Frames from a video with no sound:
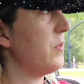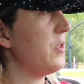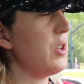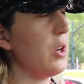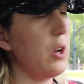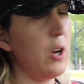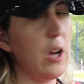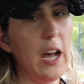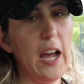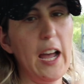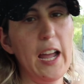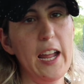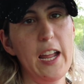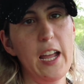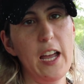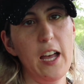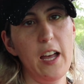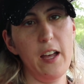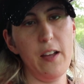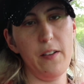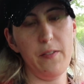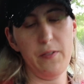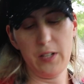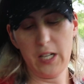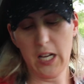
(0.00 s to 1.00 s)
so I
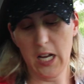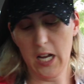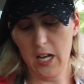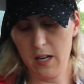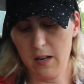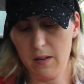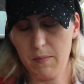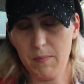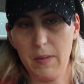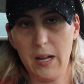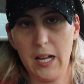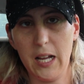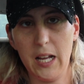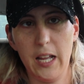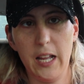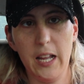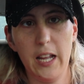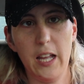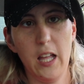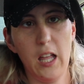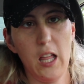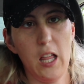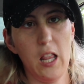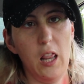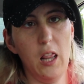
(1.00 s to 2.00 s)
have gotten
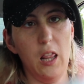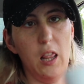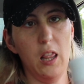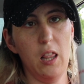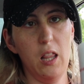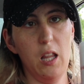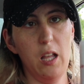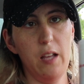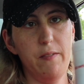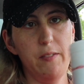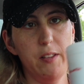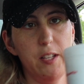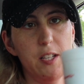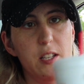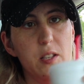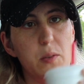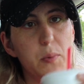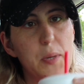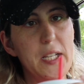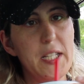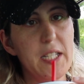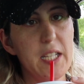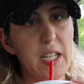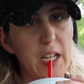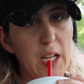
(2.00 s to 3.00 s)
my lovely
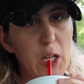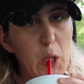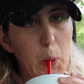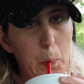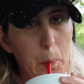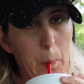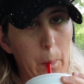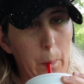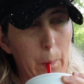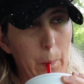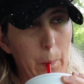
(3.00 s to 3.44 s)
sweet tea